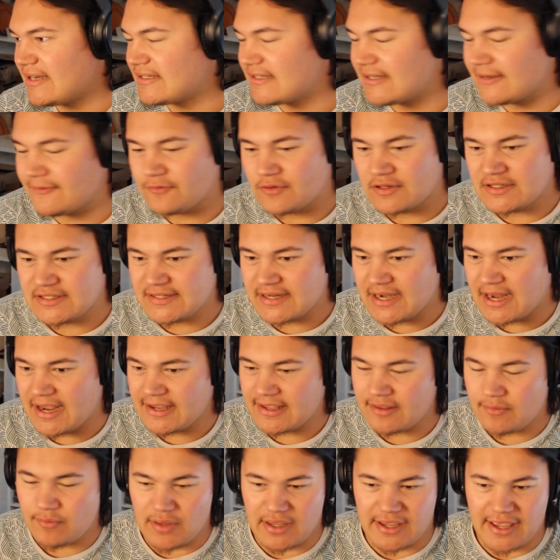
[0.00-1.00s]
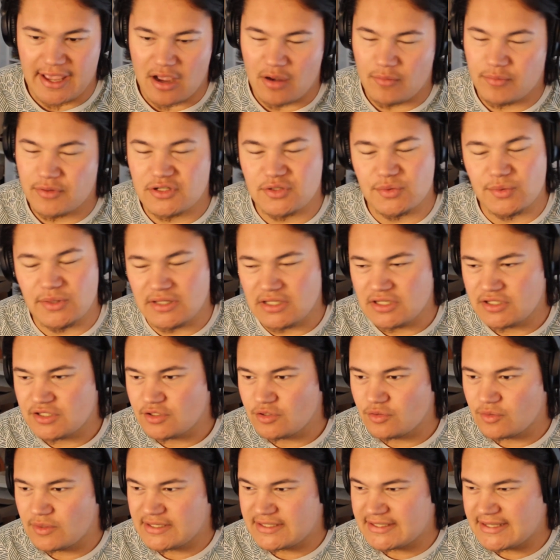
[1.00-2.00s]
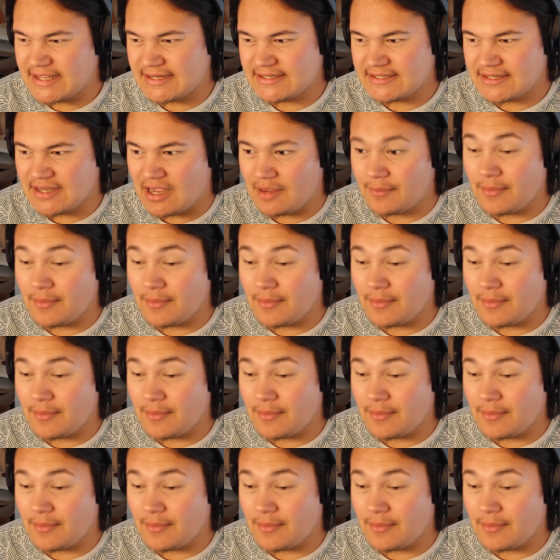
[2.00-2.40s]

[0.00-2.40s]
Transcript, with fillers: difference that I can pick out between the two is that